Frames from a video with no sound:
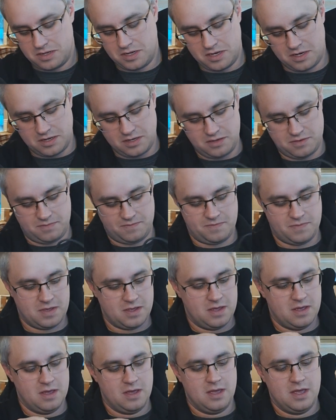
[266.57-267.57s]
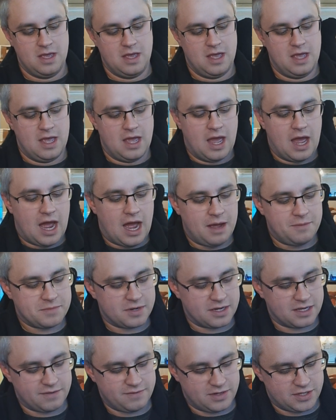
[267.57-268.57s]
I don't know. I'm
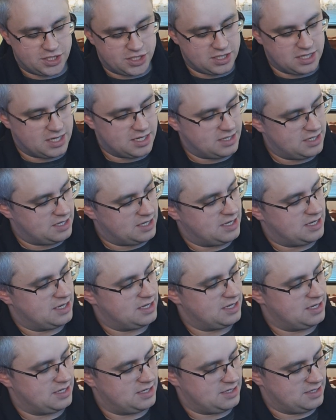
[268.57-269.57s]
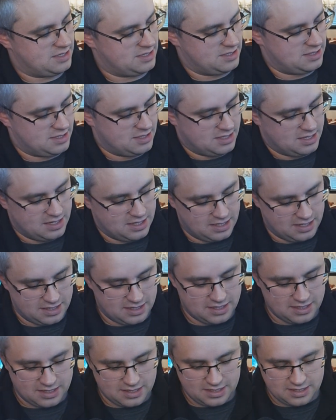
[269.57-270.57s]
gonna give it a shot.
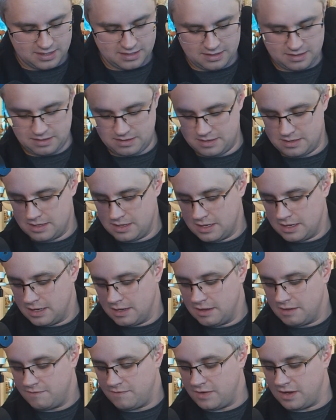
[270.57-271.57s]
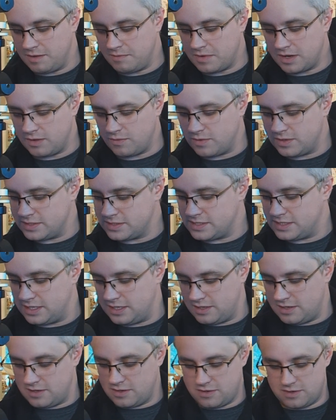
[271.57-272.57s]
And if anybody wants to
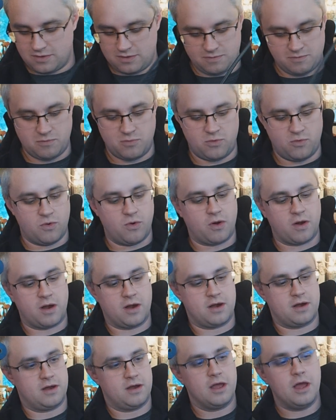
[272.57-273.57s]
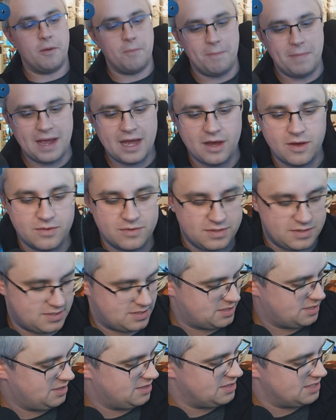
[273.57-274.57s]
know more
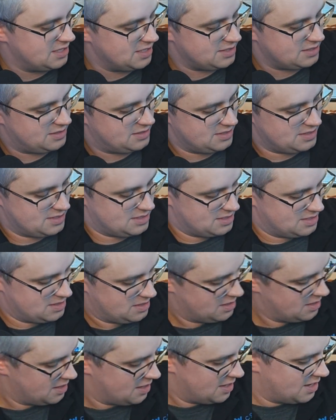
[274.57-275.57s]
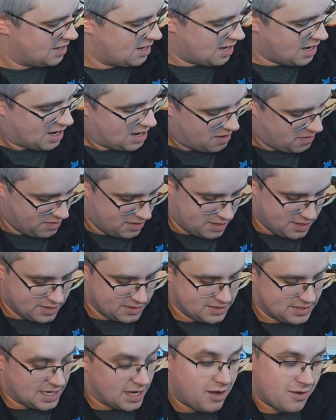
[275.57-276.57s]
about this and how it
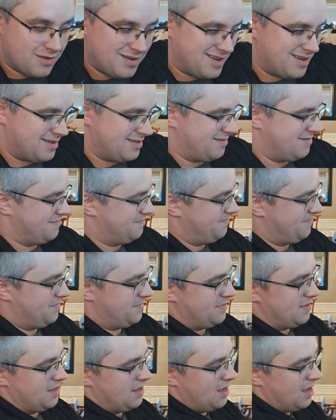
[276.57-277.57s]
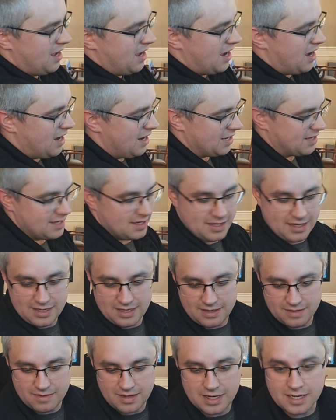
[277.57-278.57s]
turns out, I can
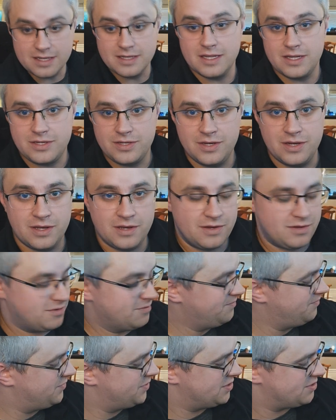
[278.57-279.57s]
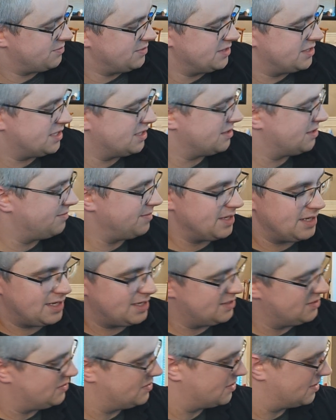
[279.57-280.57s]
let you know. Just reach out to me and
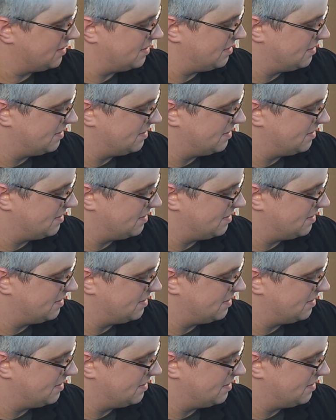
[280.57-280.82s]
ask